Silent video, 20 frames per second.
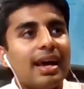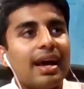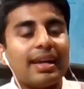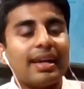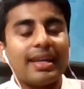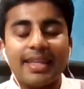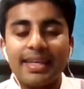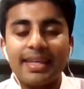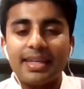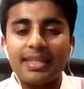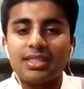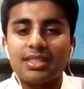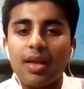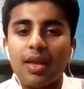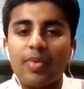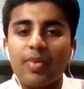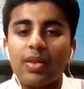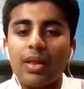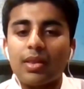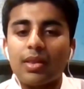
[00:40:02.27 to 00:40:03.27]
And I think it's
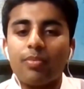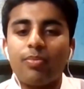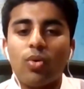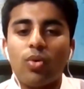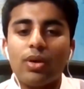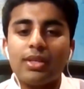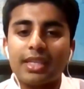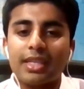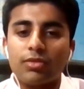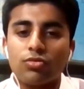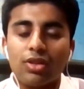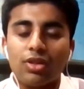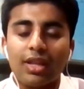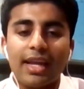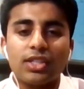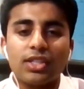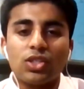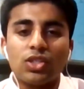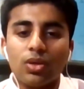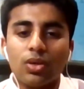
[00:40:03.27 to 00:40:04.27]
something that the boys can
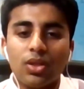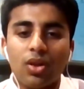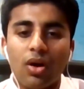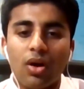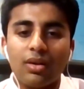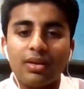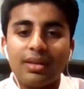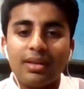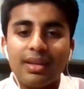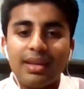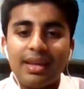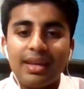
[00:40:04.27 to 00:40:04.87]
relate to a lot.